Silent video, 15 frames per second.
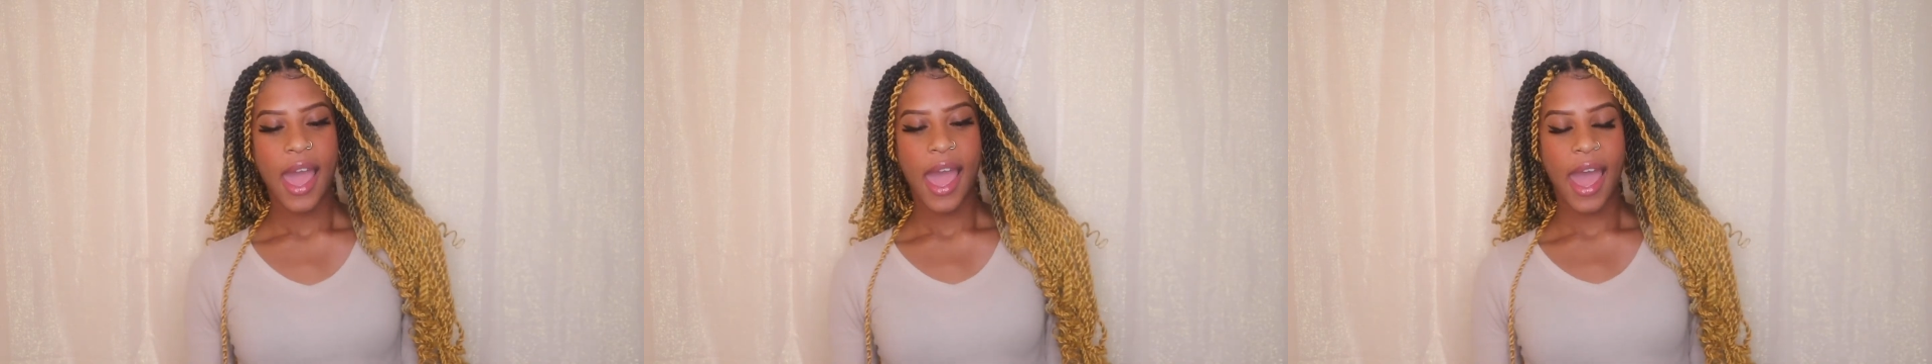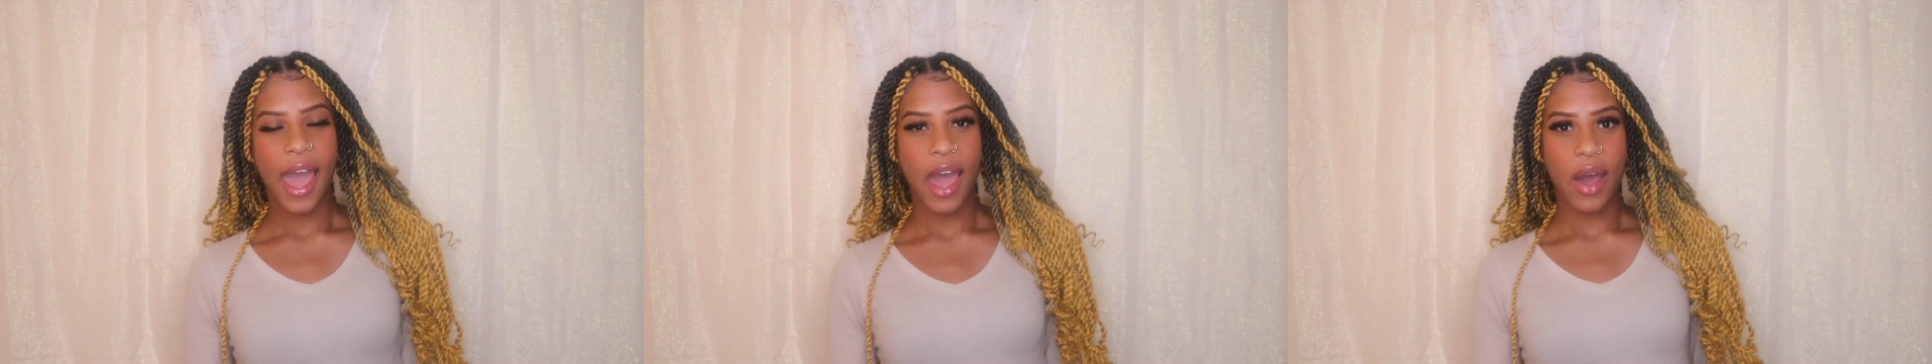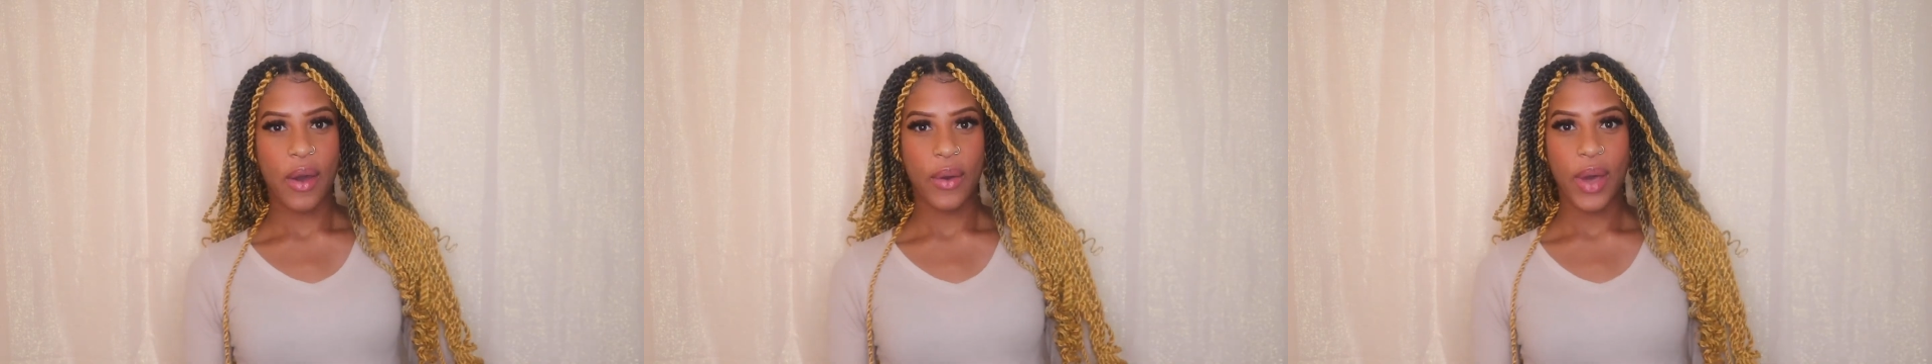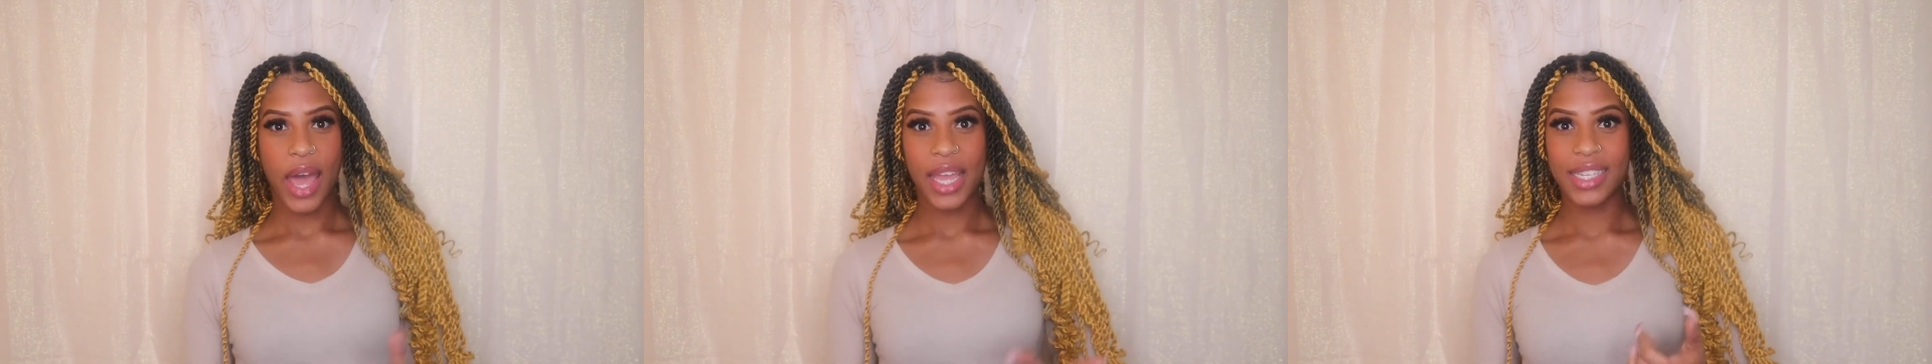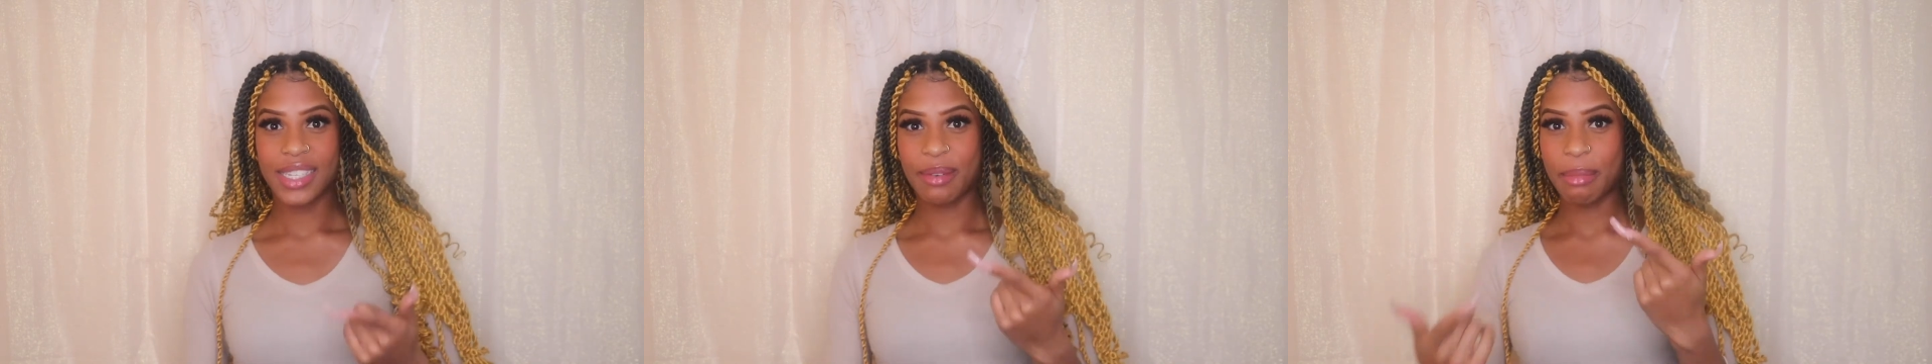how
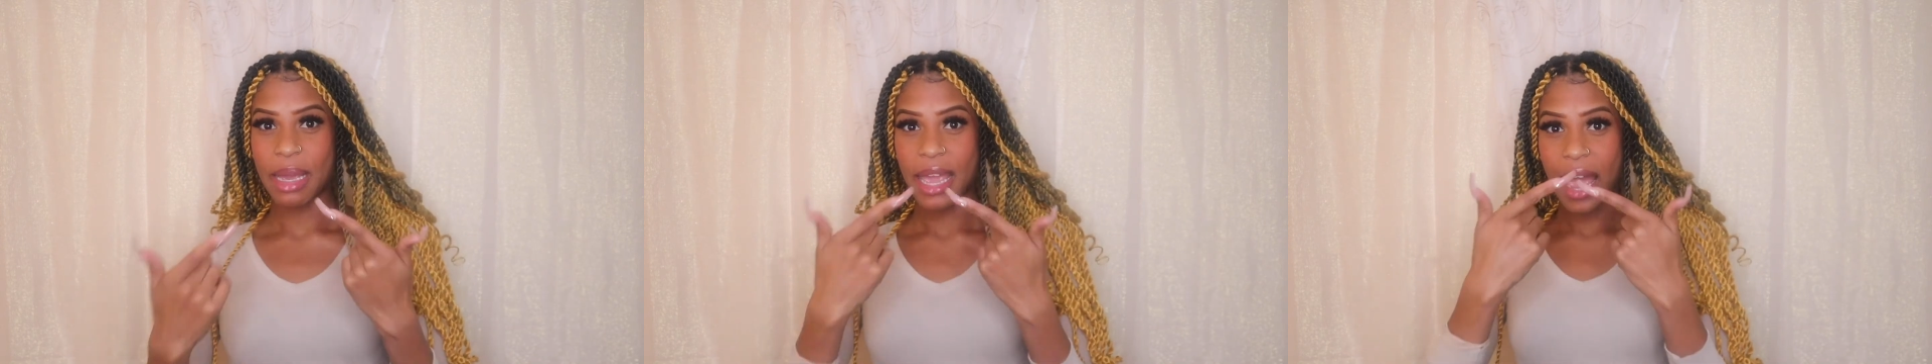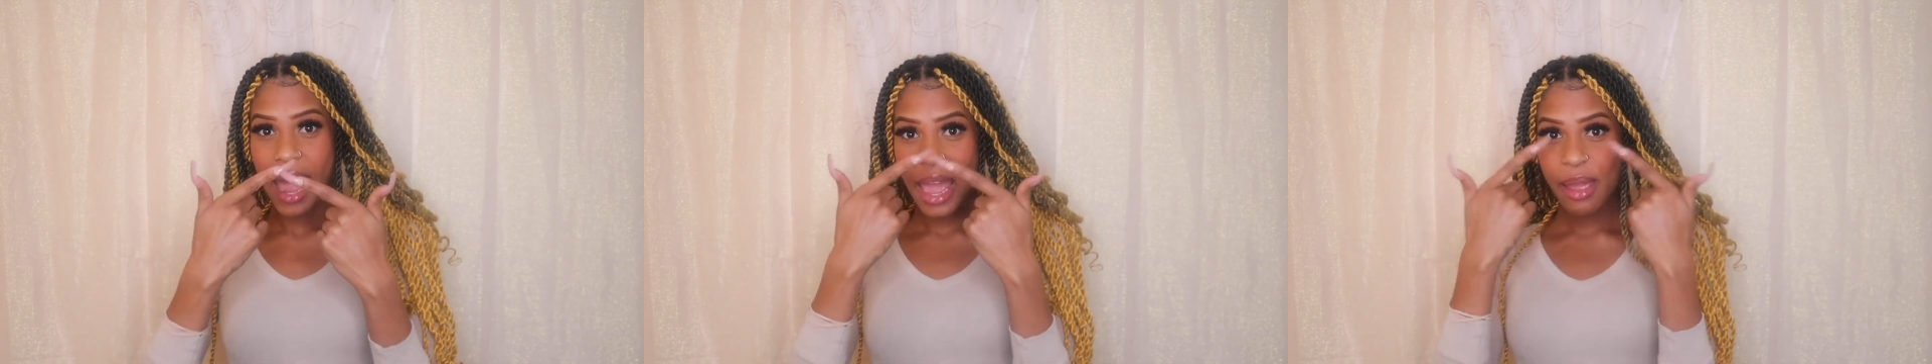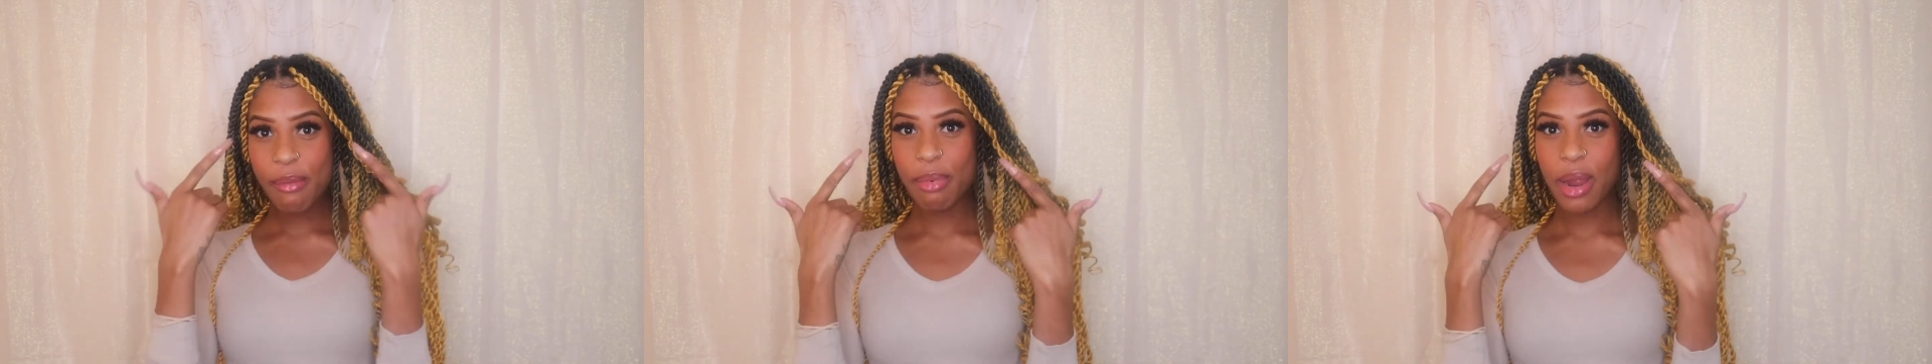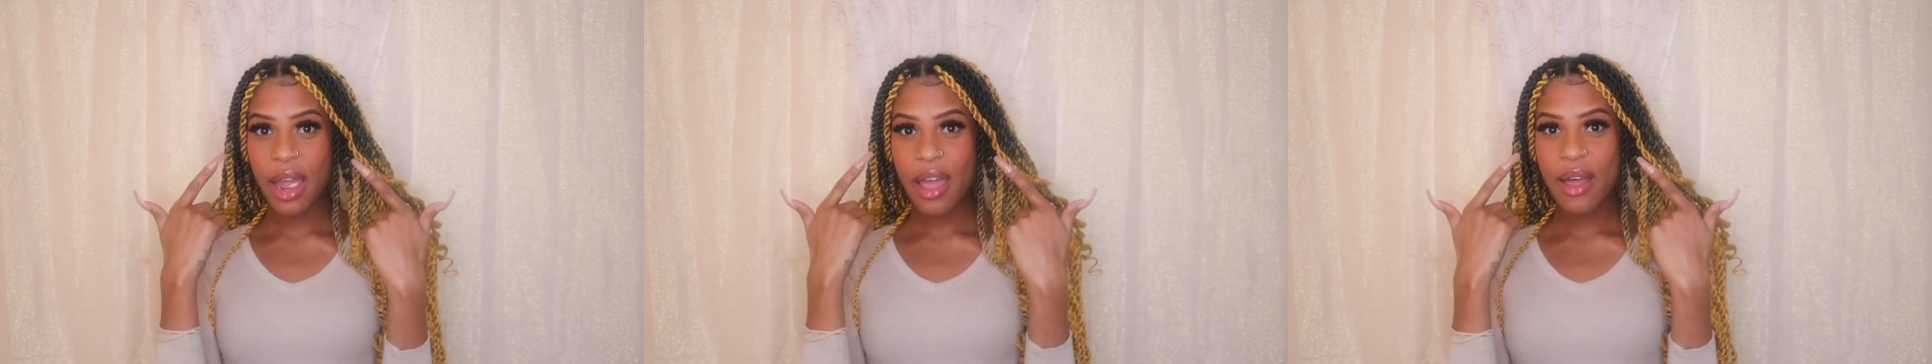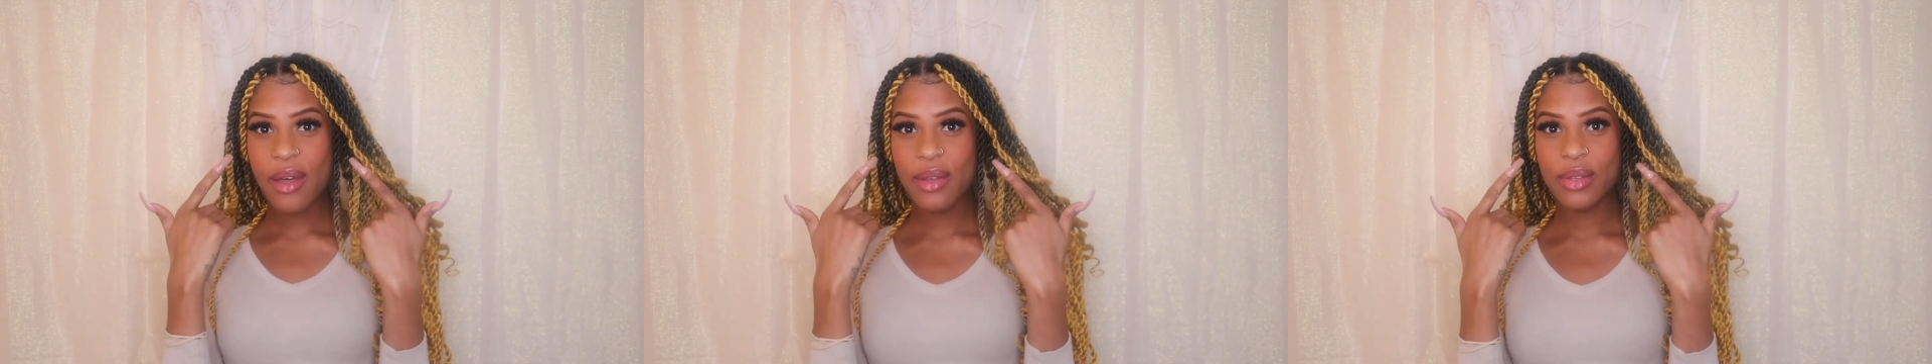I did my
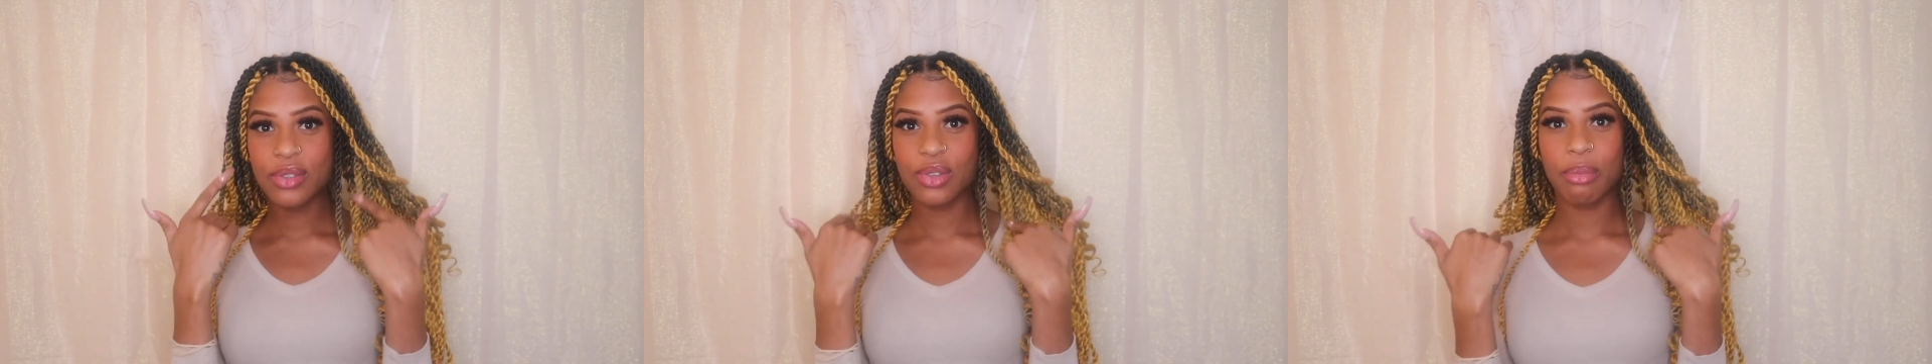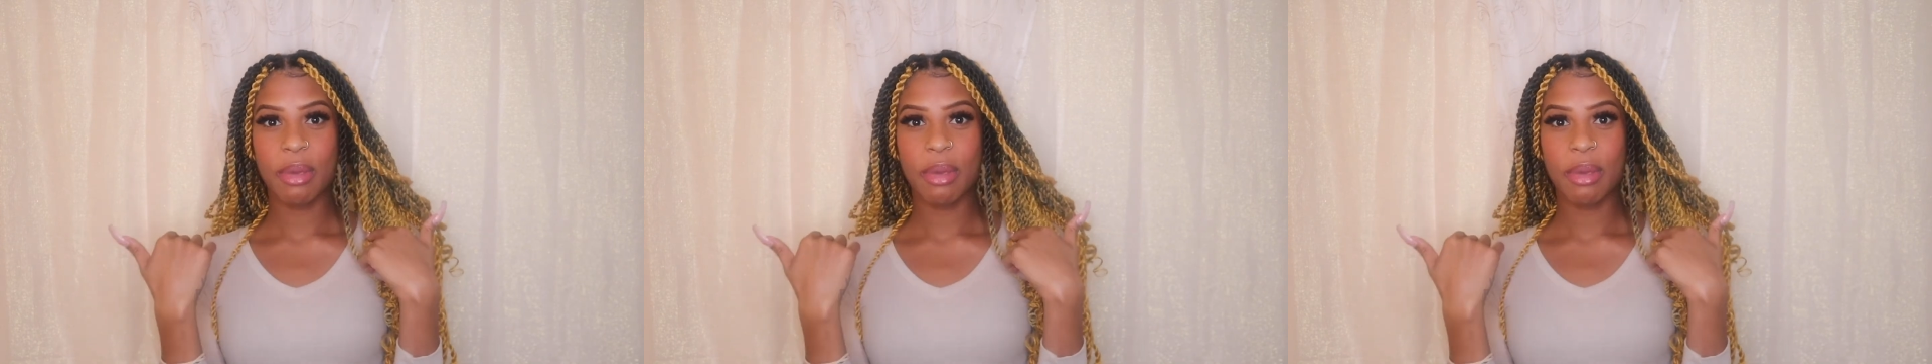eyebrows